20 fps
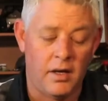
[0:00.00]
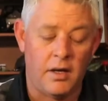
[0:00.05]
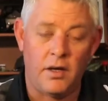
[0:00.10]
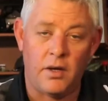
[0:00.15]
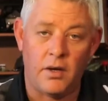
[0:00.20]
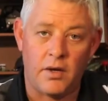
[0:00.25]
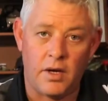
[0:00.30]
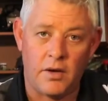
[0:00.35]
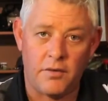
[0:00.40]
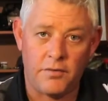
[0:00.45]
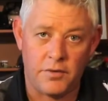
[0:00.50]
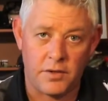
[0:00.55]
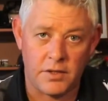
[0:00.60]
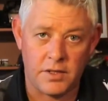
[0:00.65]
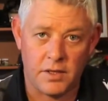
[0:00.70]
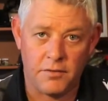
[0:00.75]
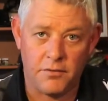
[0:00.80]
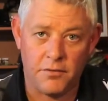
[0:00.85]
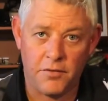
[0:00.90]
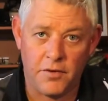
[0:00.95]
you're going to
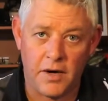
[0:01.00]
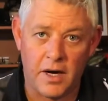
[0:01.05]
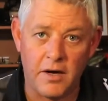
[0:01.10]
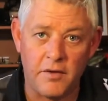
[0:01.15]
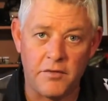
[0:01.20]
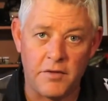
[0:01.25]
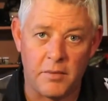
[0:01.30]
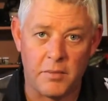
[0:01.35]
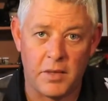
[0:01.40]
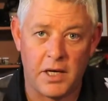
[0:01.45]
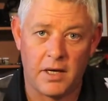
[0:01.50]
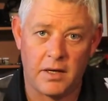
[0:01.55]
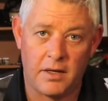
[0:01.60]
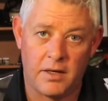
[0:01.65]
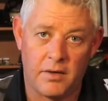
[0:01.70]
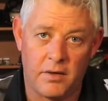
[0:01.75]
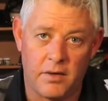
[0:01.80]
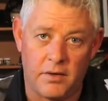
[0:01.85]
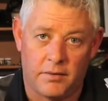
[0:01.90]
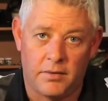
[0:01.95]
fish in front of the
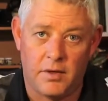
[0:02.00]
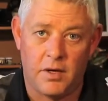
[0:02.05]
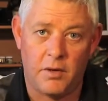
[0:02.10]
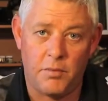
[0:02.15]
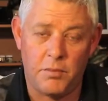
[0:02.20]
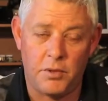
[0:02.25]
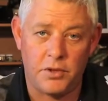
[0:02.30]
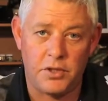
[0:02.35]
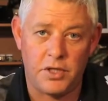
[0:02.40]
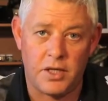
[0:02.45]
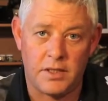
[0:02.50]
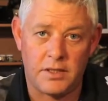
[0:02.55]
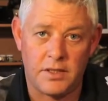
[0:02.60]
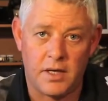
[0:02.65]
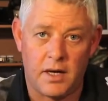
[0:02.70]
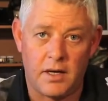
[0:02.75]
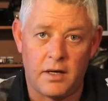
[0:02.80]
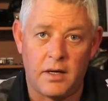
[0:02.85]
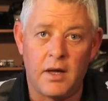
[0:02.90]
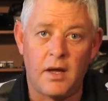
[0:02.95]
bank on a pushing
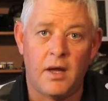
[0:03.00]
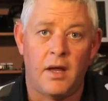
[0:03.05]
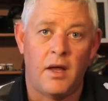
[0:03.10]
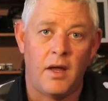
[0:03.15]
tide.